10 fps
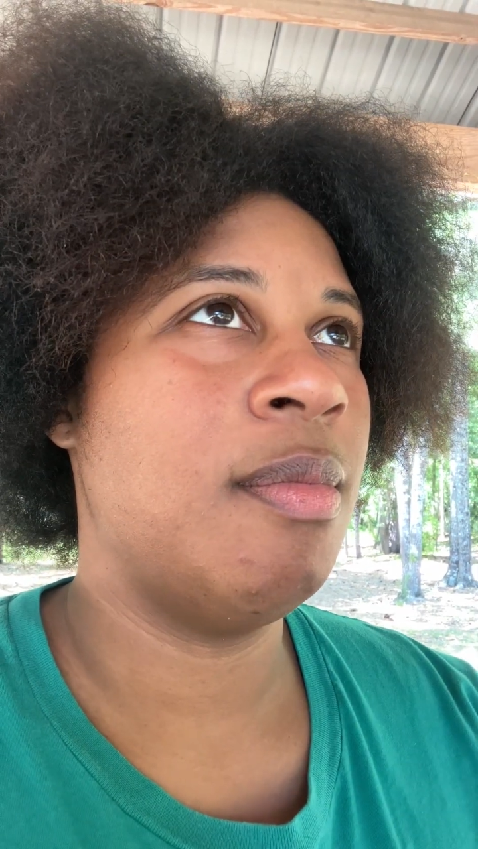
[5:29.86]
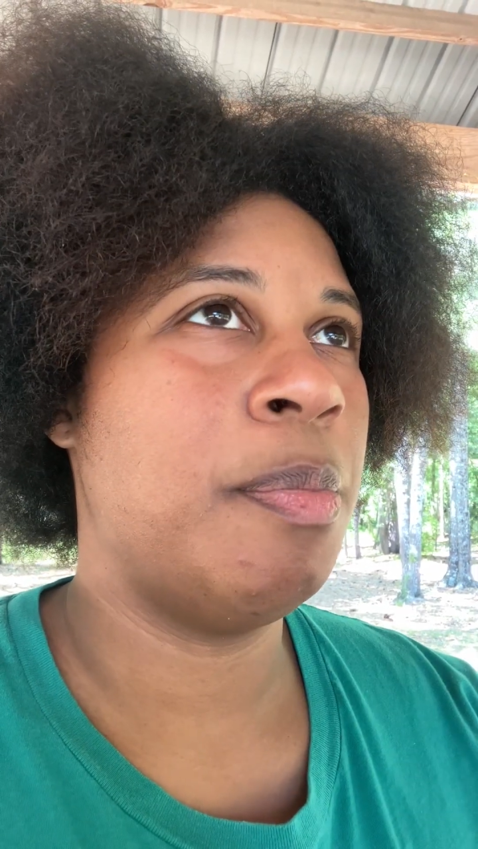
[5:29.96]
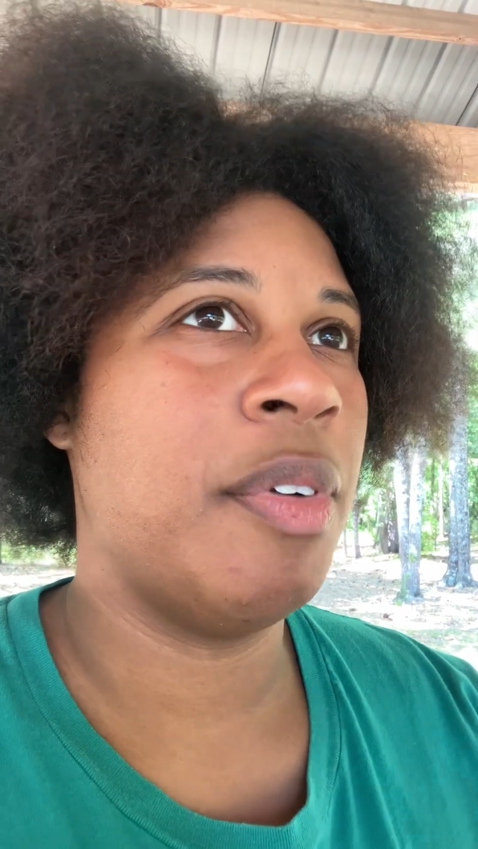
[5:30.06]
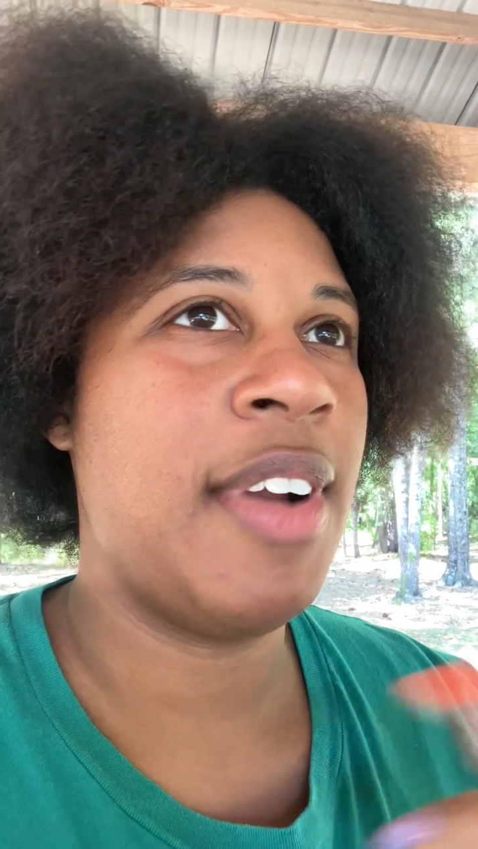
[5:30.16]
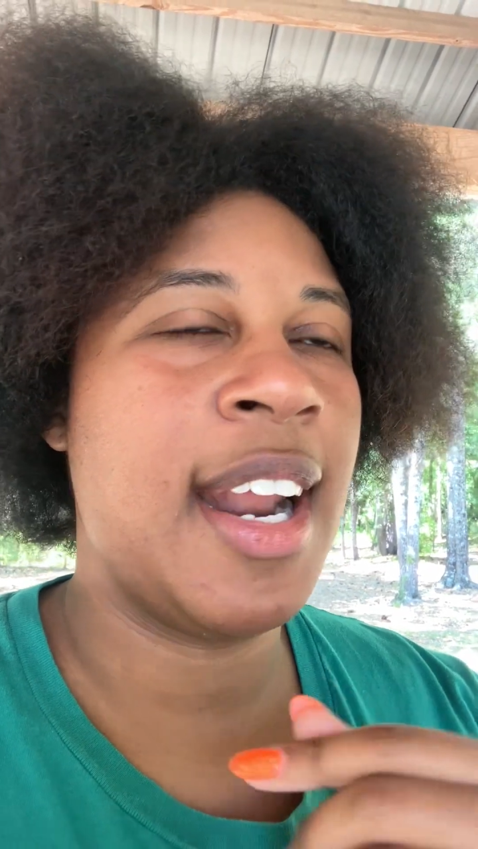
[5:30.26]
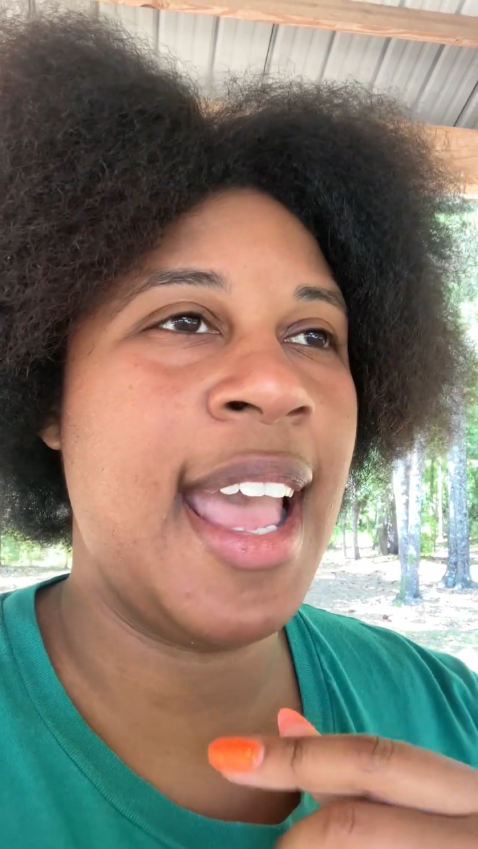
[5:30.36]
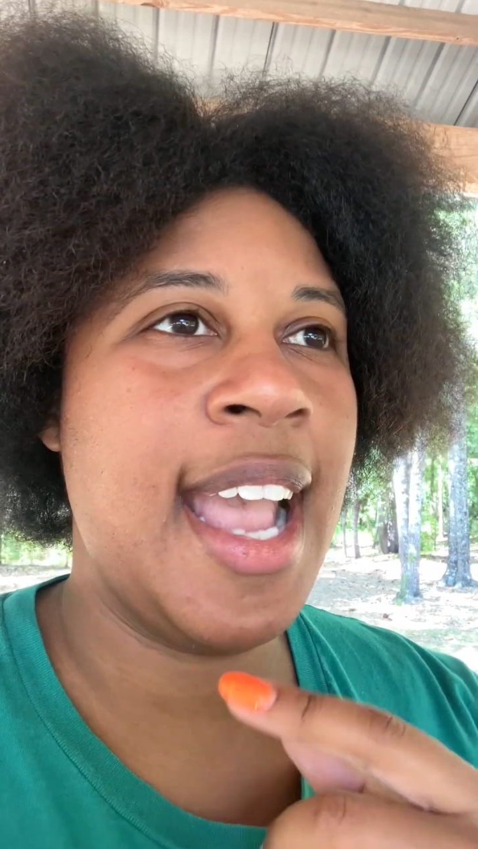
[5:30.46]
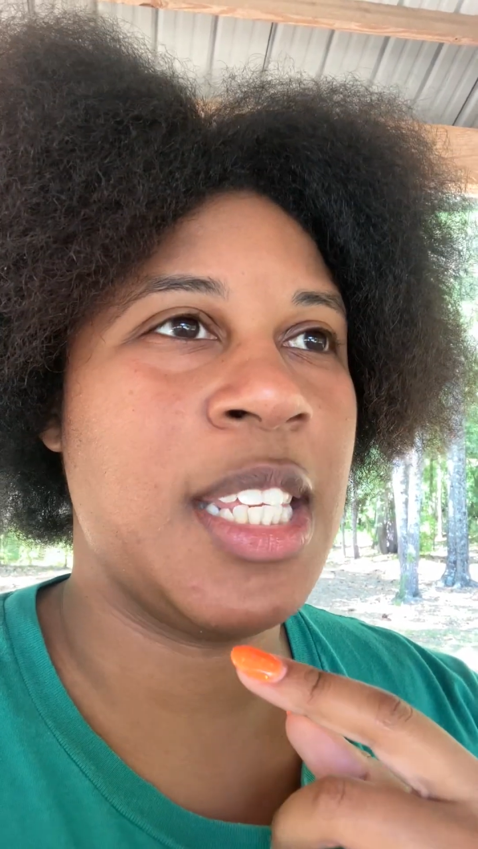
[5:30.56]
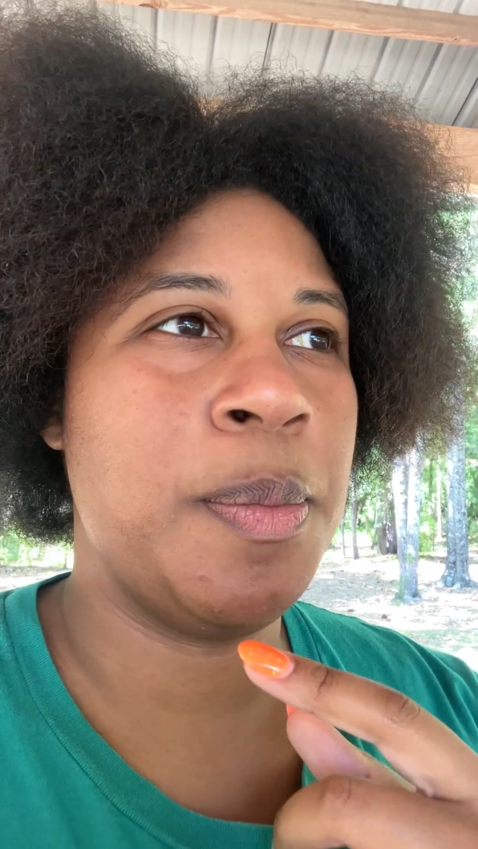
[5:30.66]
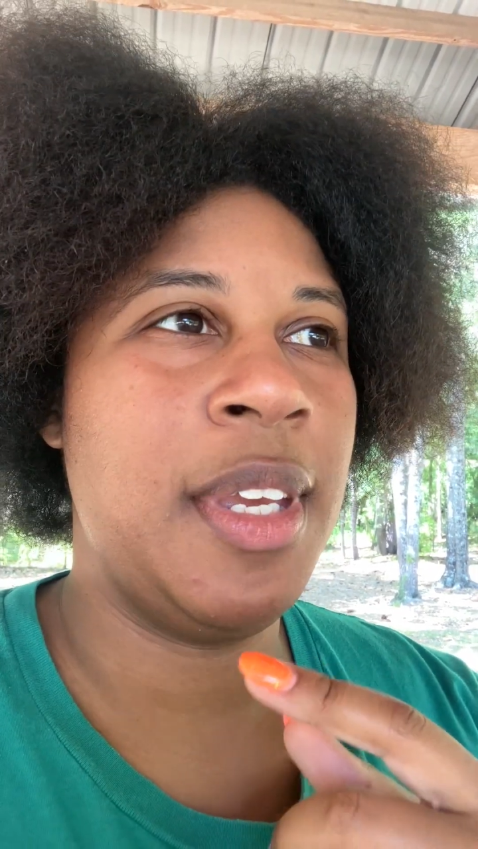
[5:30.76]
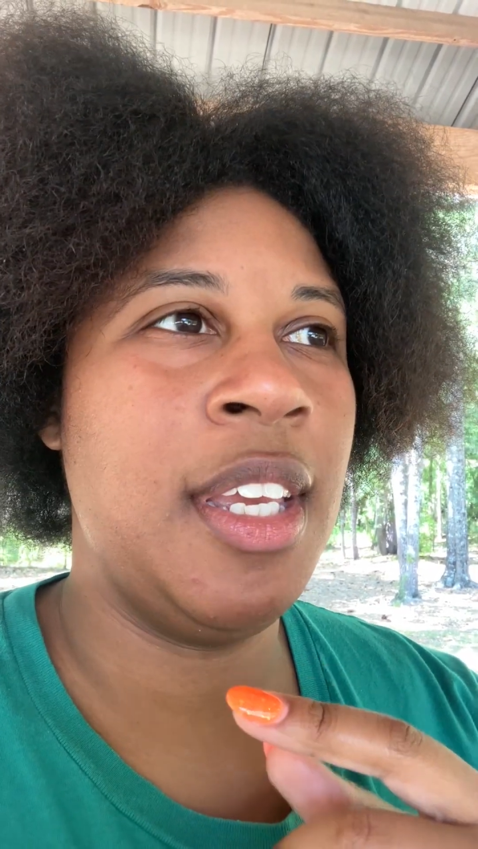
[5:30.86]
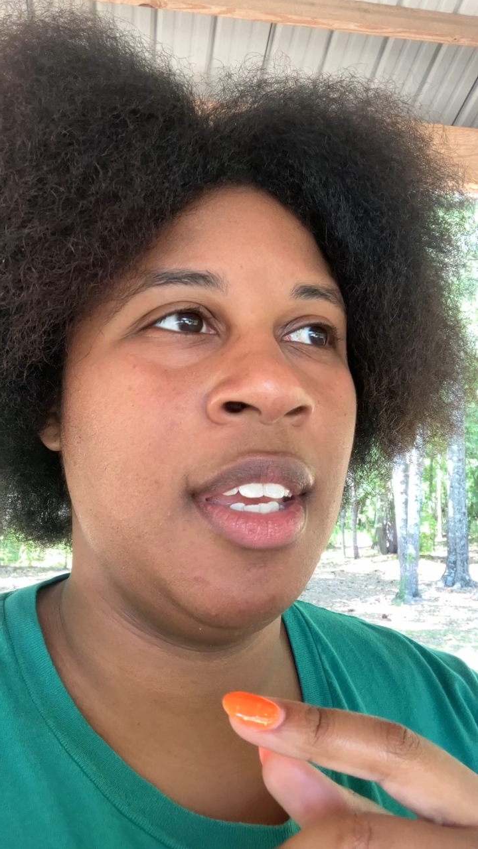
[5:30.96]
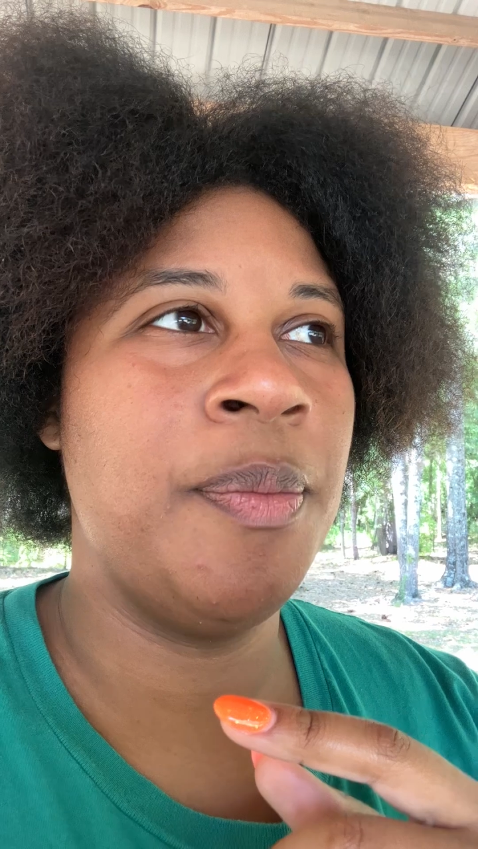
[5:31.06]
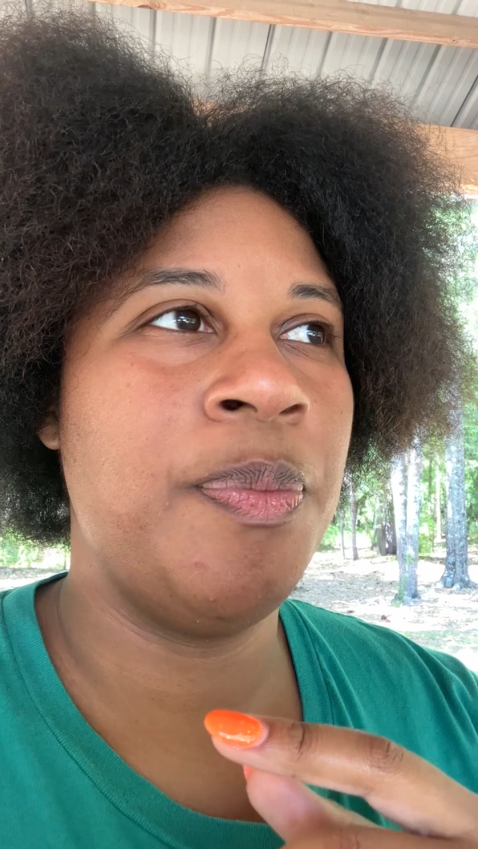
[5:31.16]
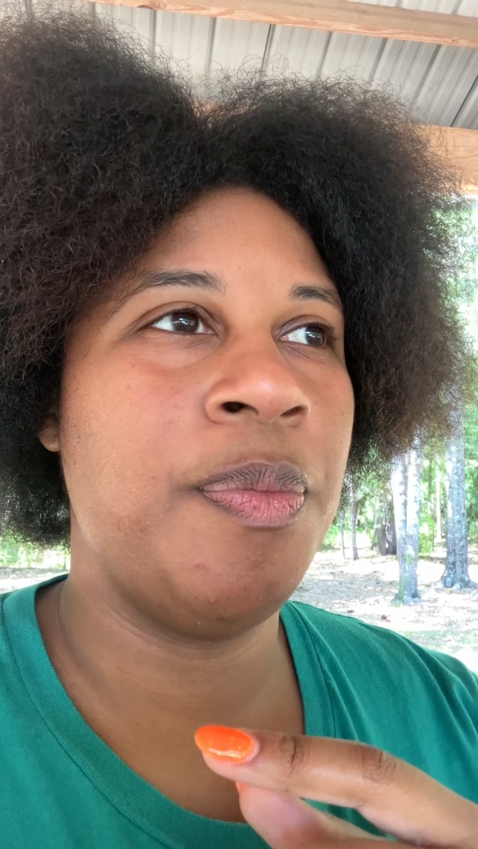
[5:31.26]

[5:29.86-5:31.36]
provider ask me